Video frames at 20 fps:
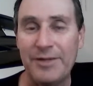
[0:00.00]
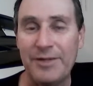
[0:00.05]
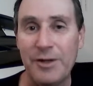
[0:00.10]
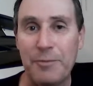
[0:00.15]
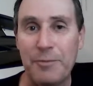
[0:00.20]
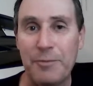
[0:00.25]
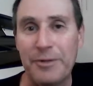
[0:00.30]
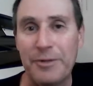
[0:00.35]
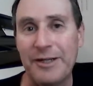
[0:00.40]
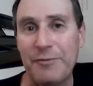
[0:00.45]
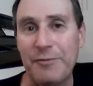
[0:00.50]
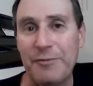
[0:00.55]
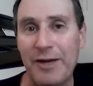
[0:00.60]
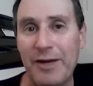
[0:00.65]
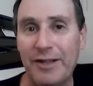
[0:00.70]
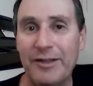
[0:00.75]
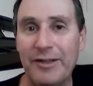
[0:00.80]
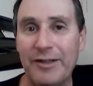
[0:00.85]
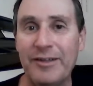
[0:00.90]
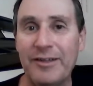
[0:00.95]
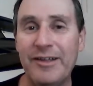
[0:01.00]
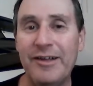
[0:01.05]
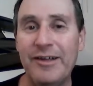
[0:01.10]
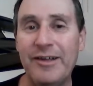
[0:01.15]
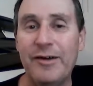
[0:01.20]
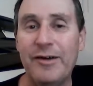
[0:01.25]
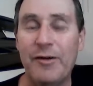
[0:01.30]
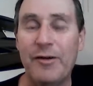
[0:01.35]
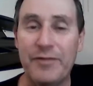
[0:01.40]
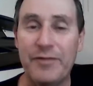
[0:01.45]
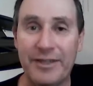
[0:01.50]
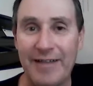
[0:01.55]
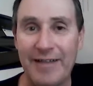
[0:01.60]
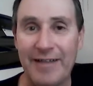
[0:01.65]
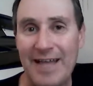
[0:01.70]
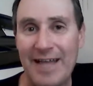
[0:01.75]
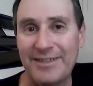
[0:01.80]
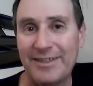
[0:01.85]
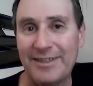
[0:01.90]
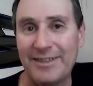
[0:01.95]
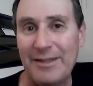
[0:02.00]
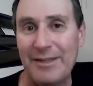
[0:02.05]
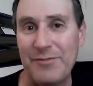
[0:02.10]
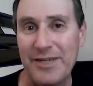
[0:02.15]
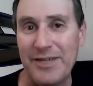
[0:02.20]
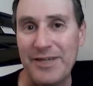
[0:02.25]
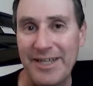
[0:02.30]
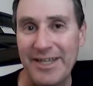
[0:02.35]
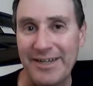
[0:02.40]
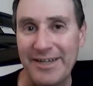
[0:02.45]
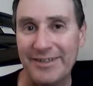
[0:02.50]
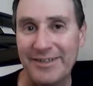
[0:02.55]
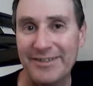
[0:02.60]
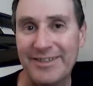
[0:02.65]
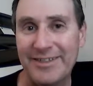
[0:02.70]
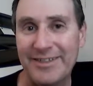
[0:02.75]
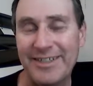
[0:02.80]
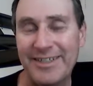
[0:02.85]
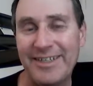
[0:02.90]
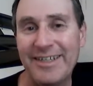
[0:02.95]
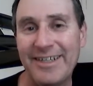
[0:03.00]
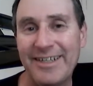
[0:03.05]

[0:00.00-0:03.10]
know pretty well over the last 11 years.